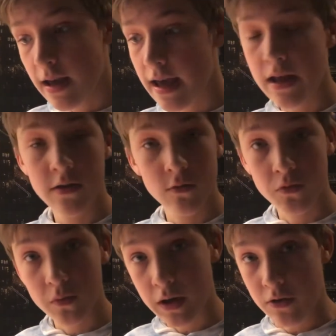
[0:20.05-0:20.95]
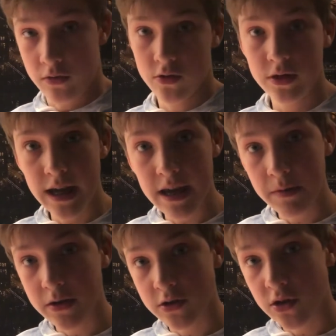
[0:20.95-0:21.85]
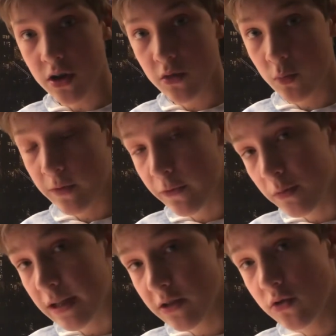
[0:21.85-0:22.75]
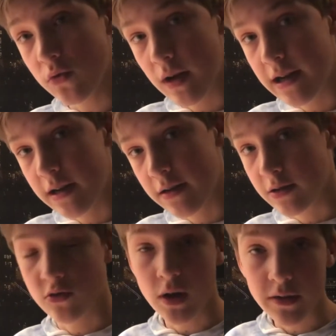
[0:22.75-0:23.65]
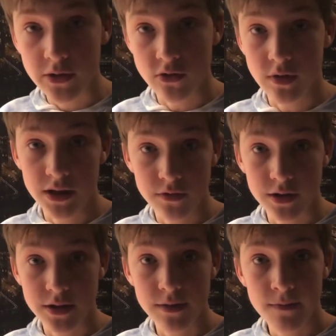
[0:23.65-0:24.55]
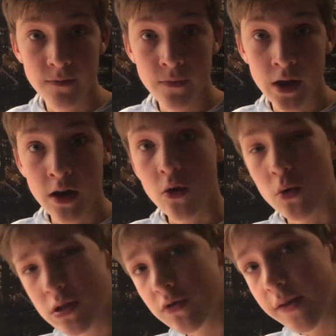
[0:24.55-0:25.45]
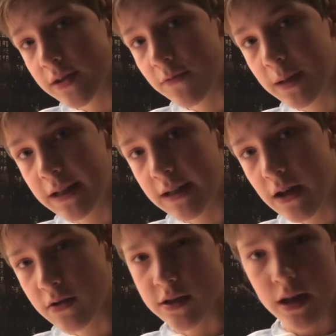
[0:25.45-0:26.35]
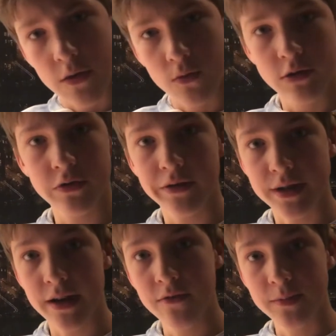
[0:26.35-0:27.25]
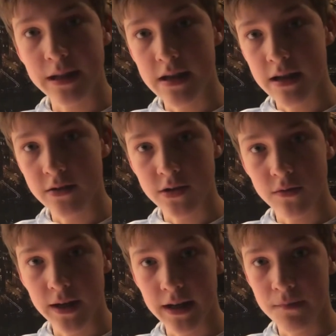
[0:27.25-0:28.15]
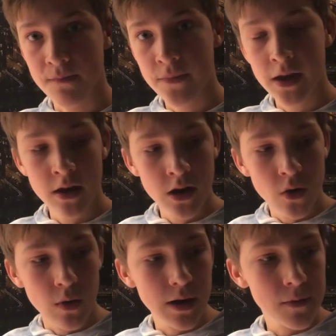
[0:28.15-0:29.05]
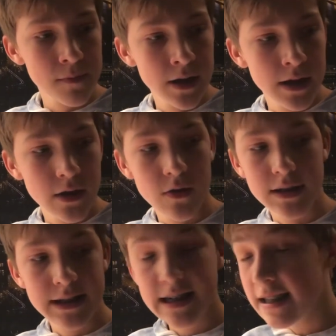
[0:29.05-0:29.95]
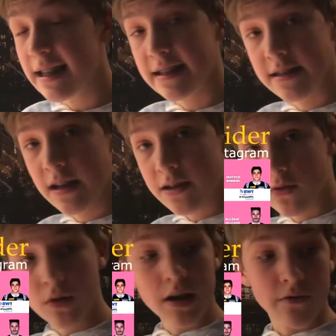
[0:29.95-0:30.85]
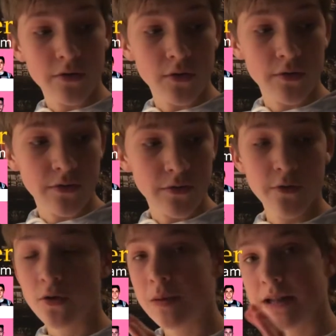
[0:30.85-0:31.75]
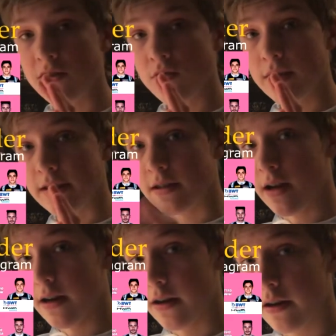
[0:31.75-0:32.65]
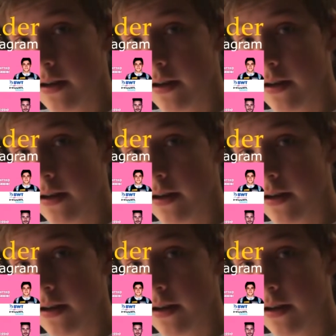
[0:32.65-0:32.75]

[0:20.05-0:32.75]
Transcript: And today I'm going to start with Formula 2 and the driver transfers. What drivers have been announced and what drivers haven't been announced already? Well, you can see it in this nice graph of Formula 2 Insider.